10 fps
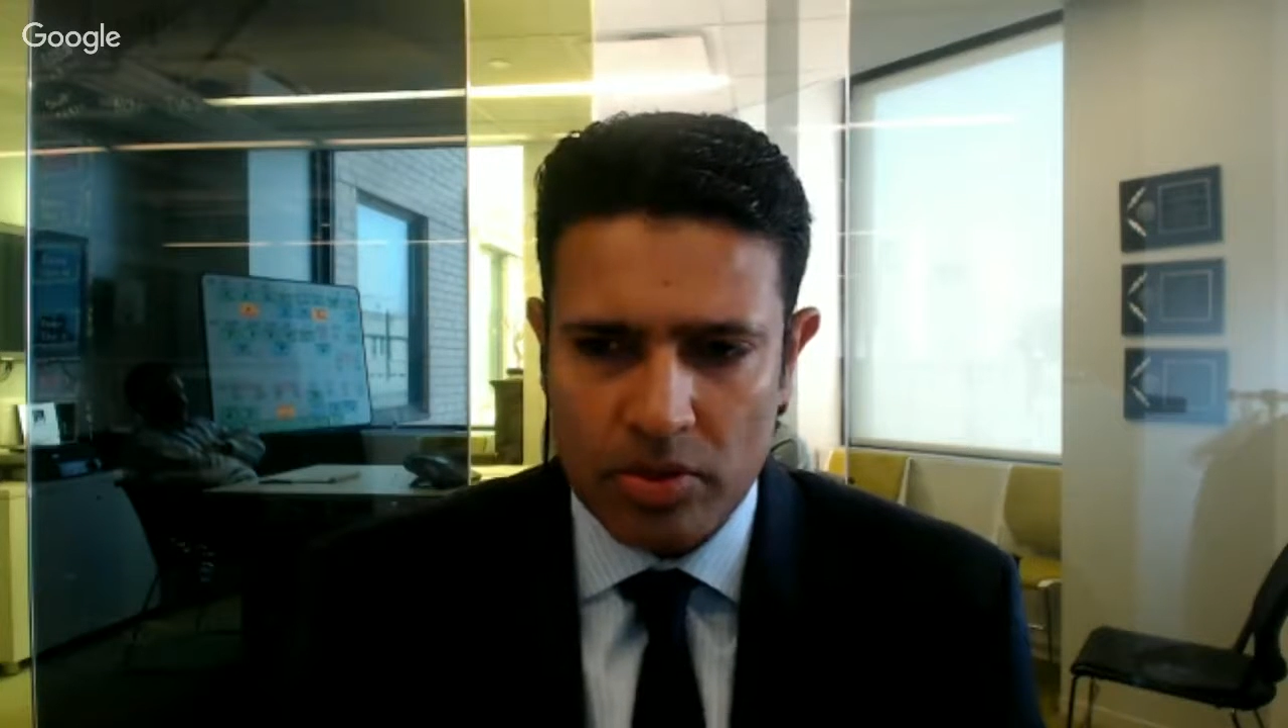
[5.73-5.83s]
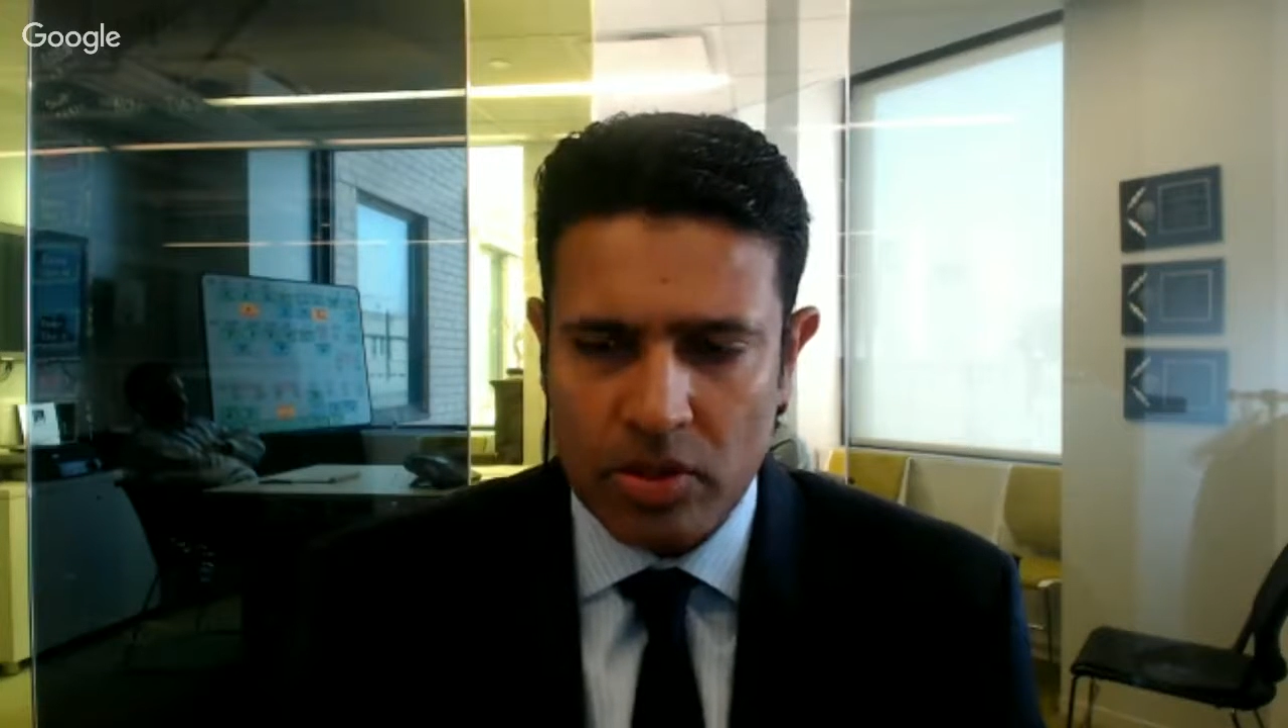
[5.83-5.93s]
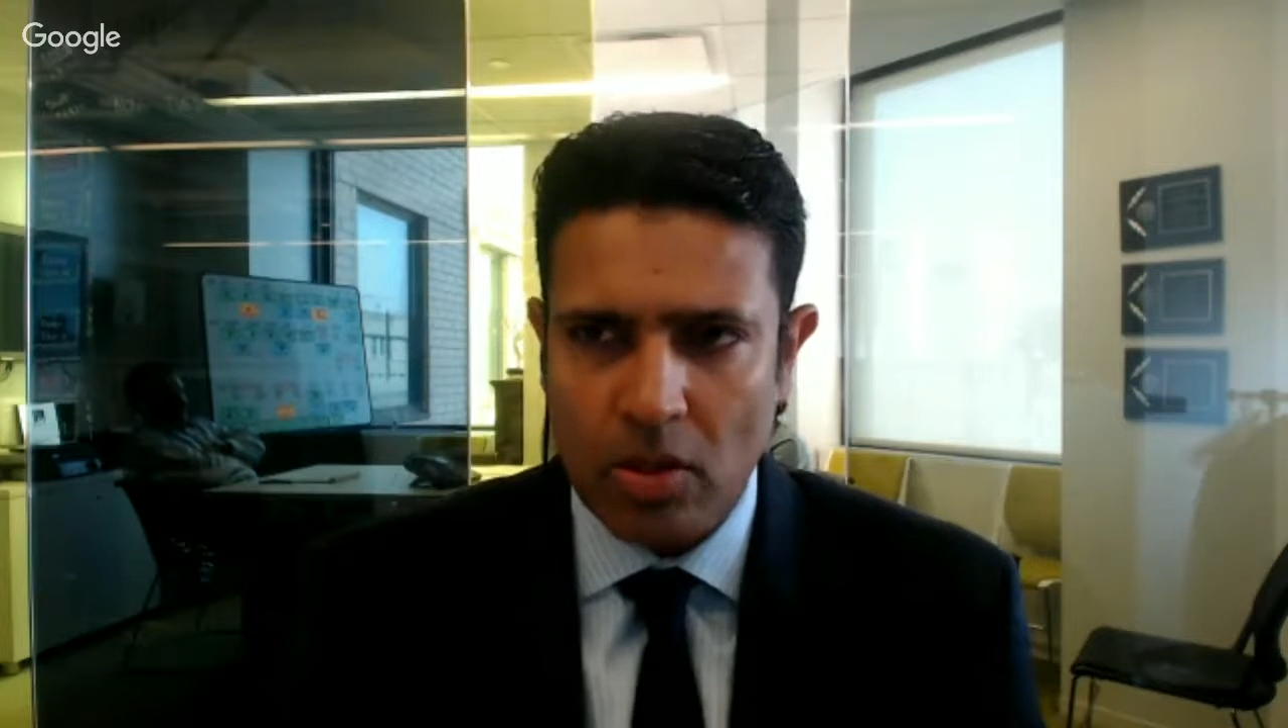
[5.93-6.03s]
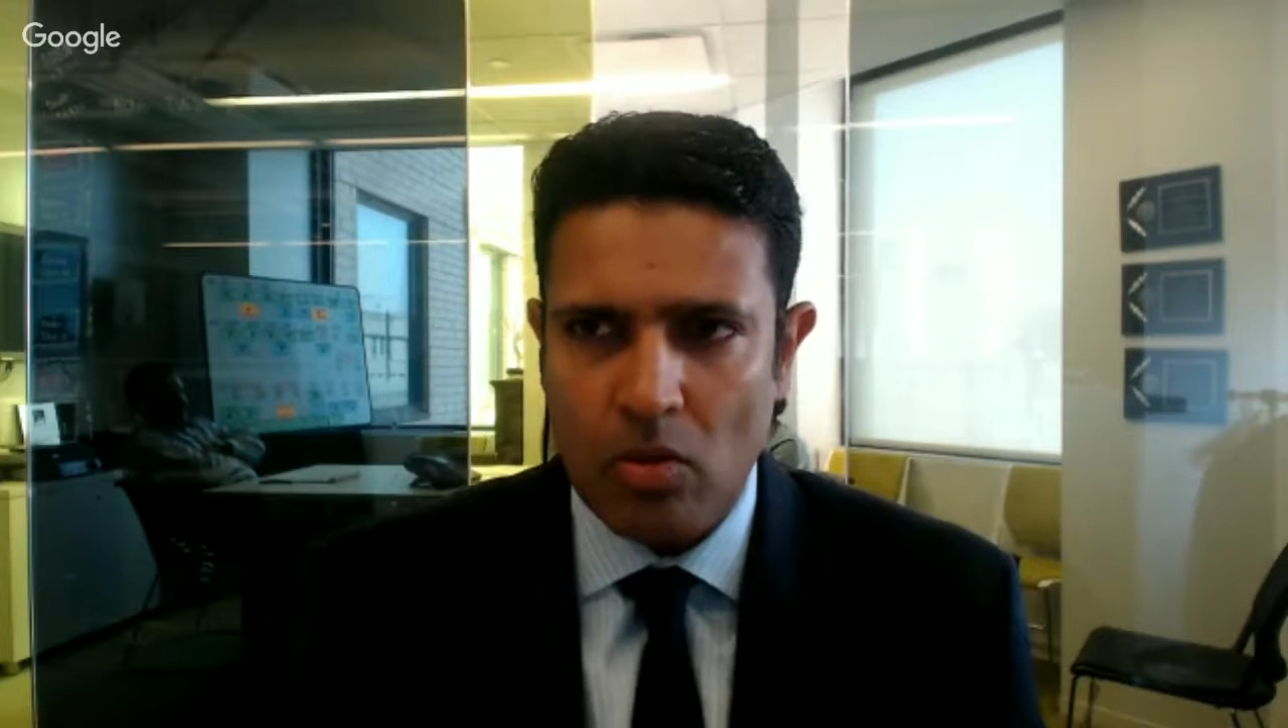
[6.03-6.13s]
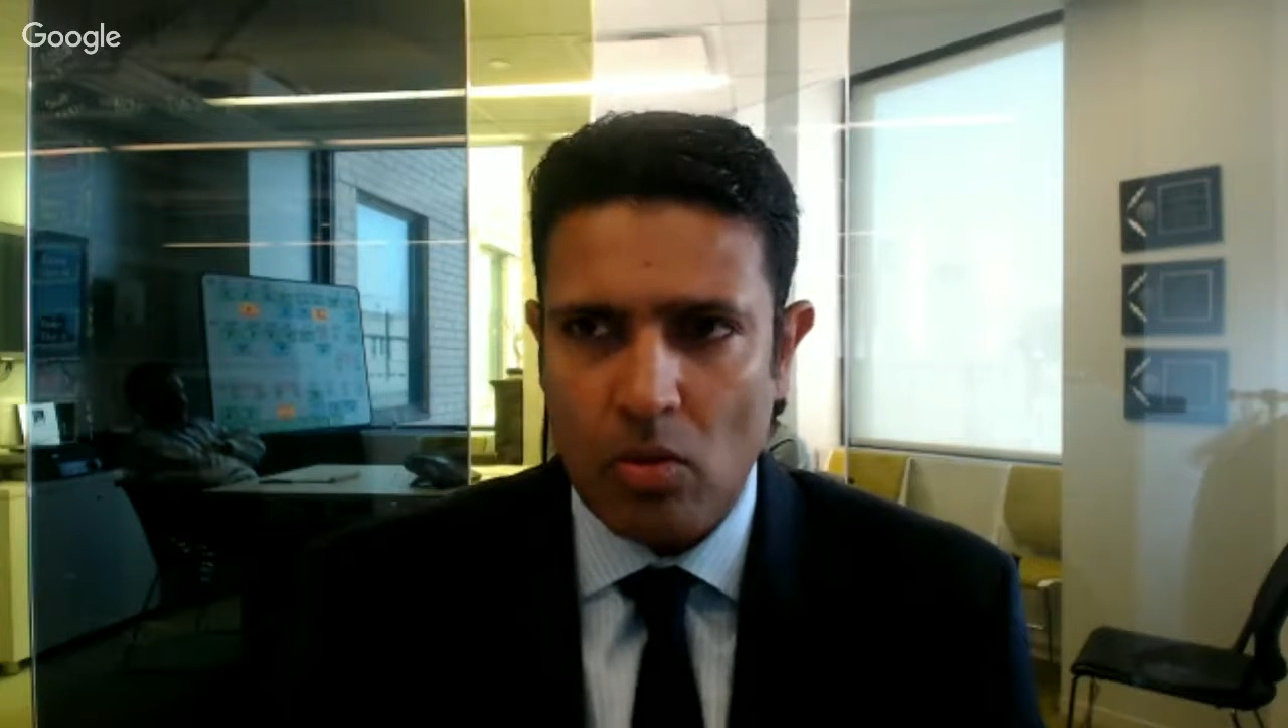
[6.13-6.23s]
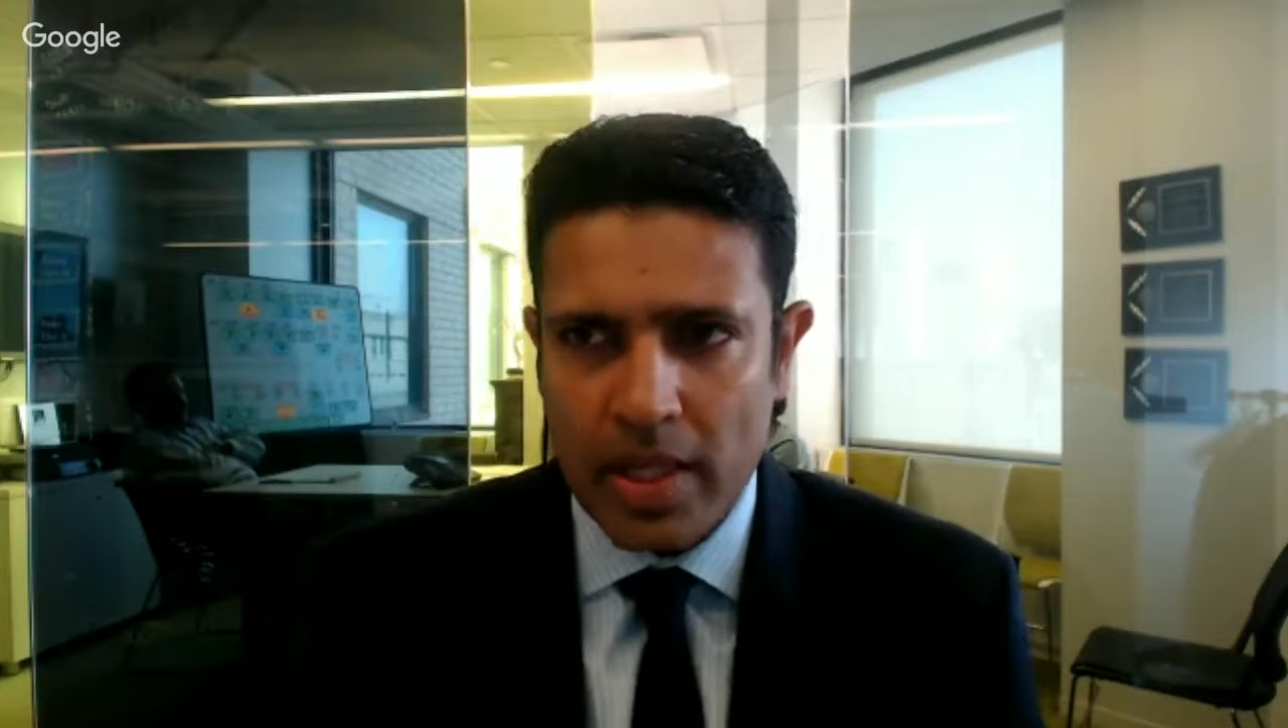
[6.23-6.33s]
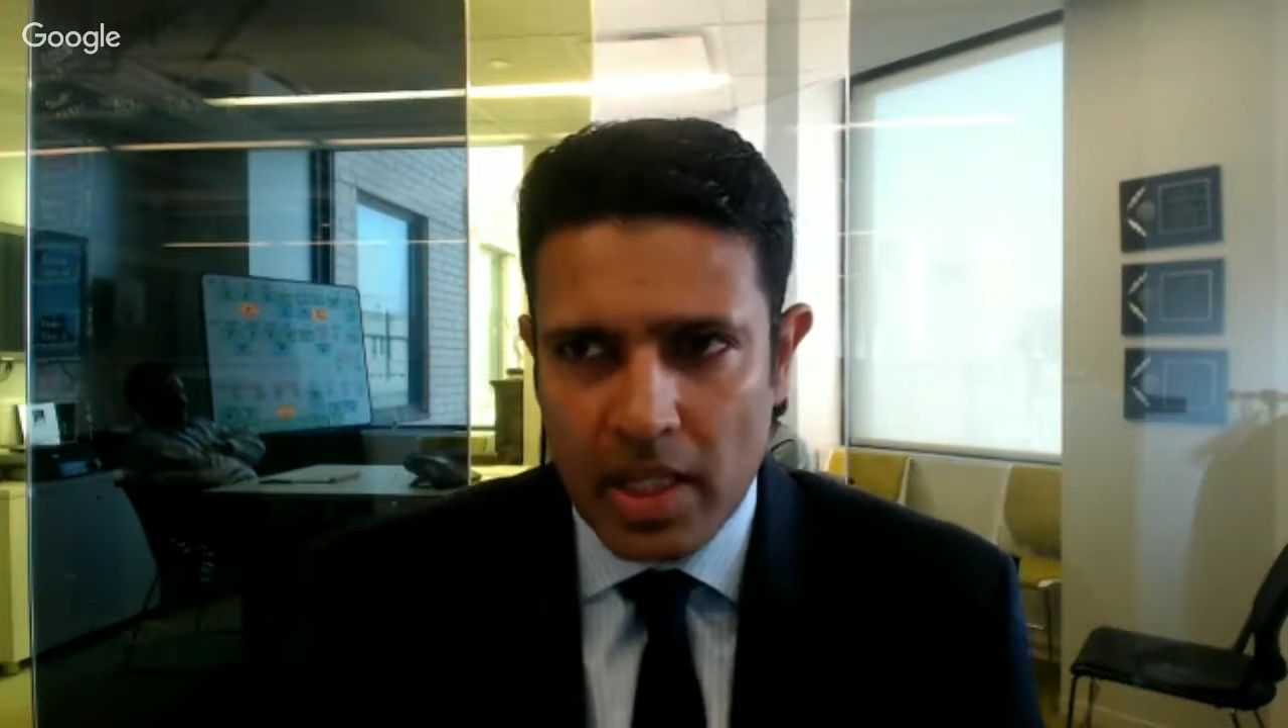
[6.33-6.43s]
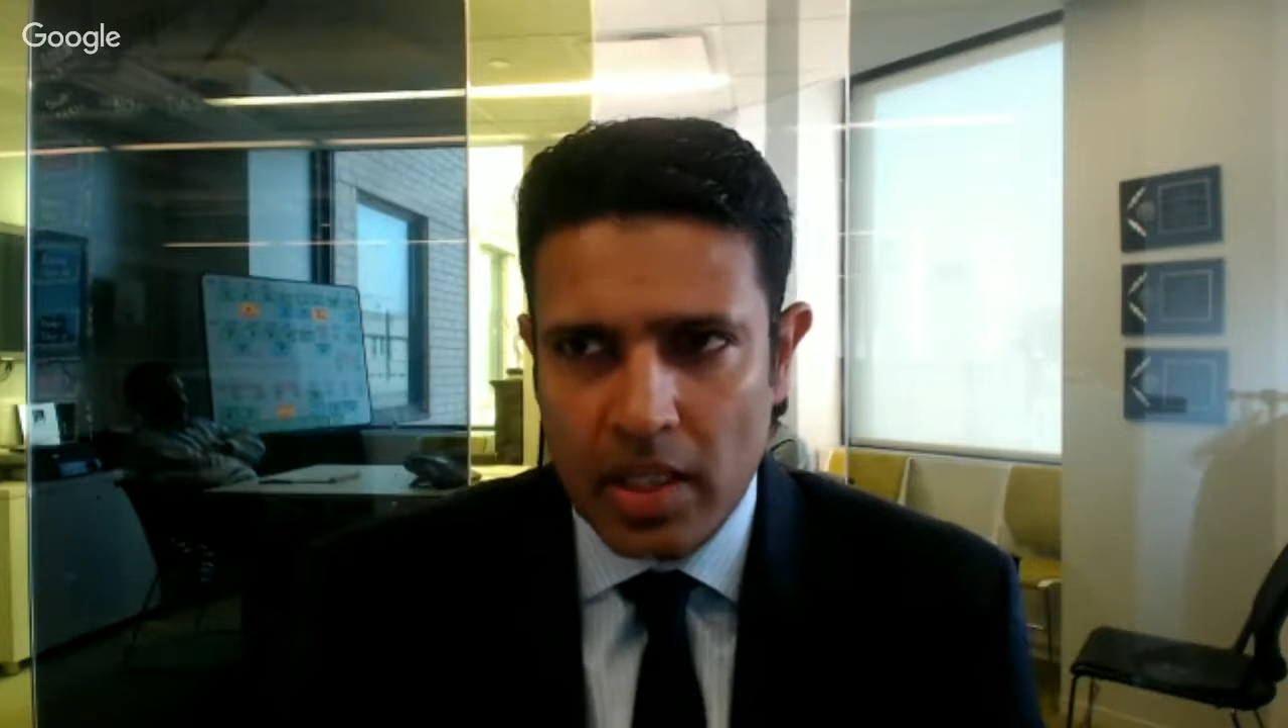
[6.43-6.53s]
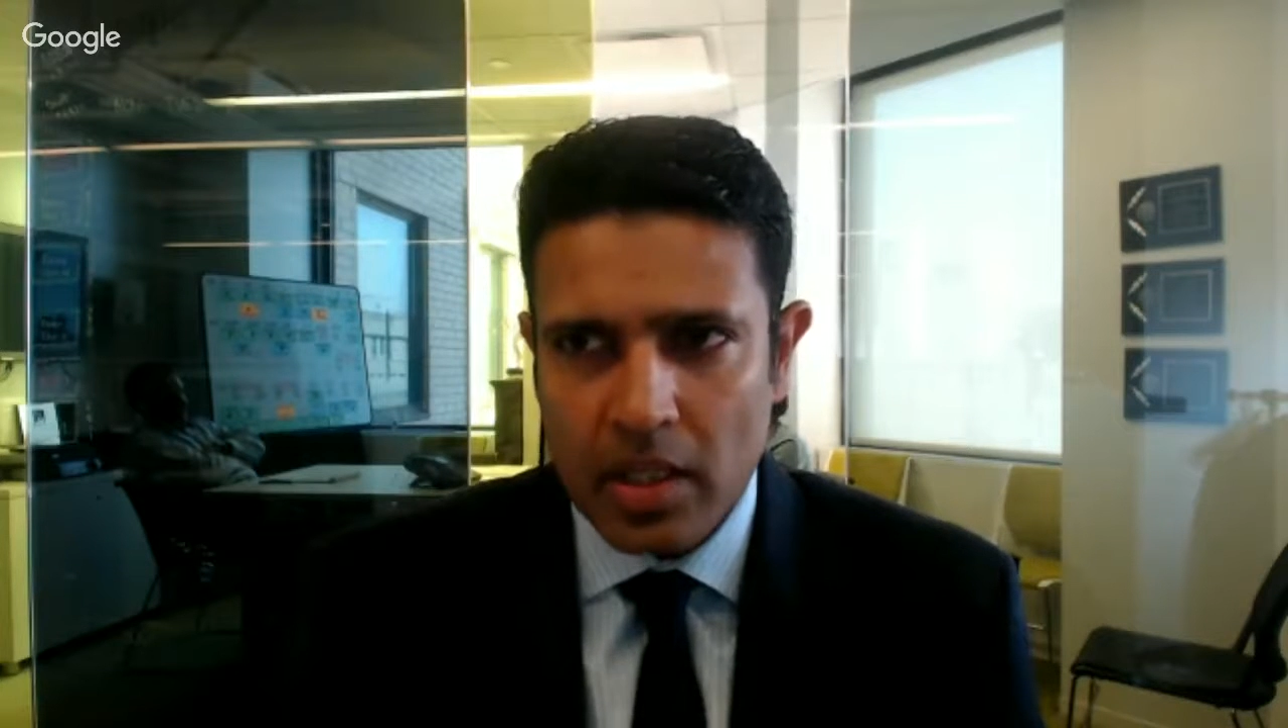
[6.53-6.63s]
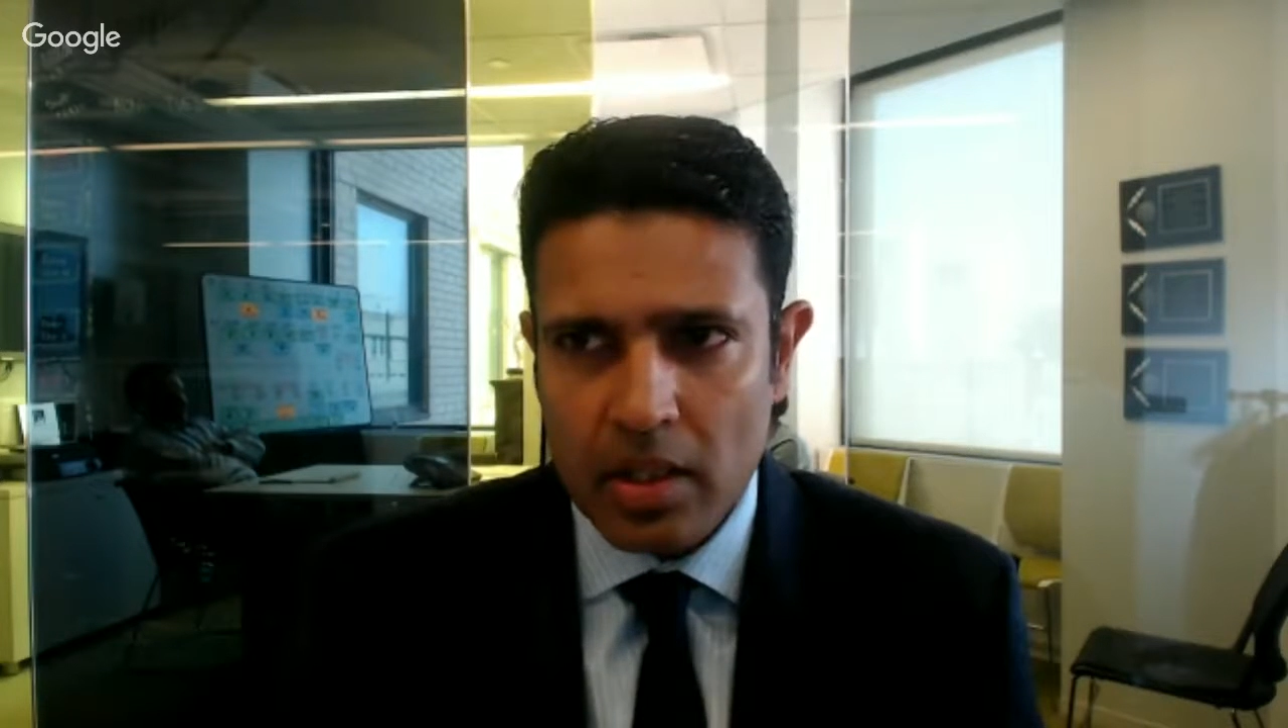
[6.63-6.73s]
a week.